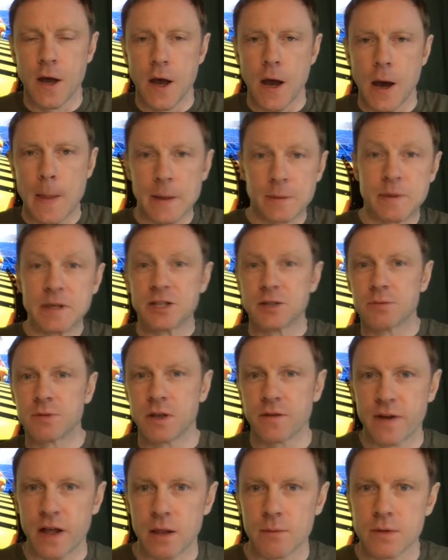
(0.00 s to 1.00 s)
And there's been some
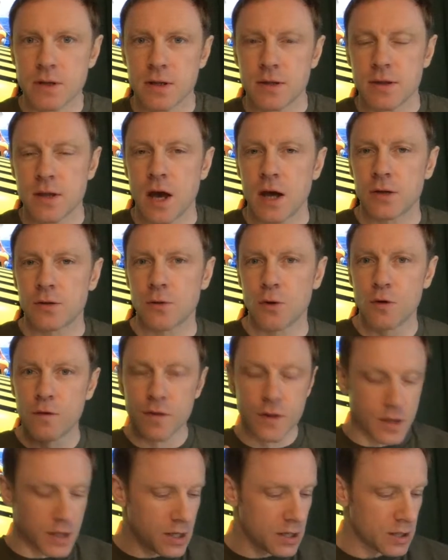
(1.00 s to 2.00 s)
development in that over
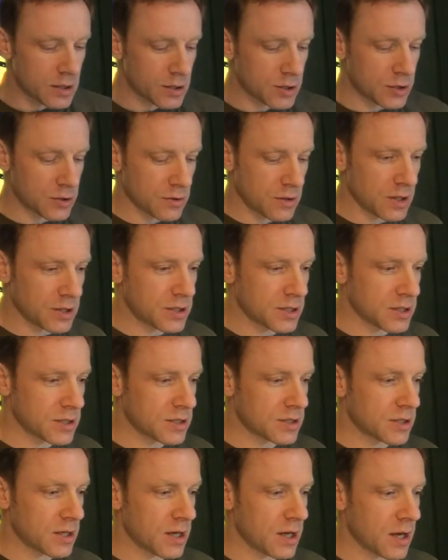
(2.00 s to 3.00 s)
the years, so this
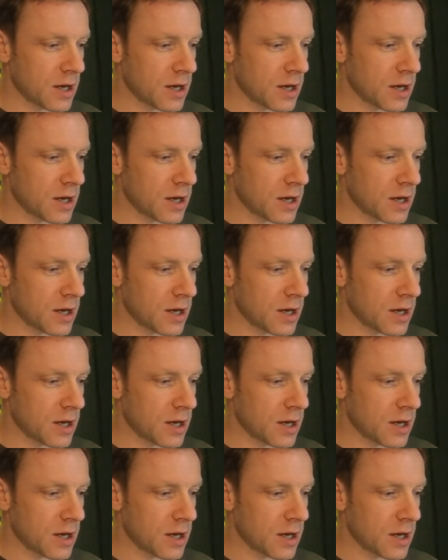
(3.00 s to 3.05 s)
is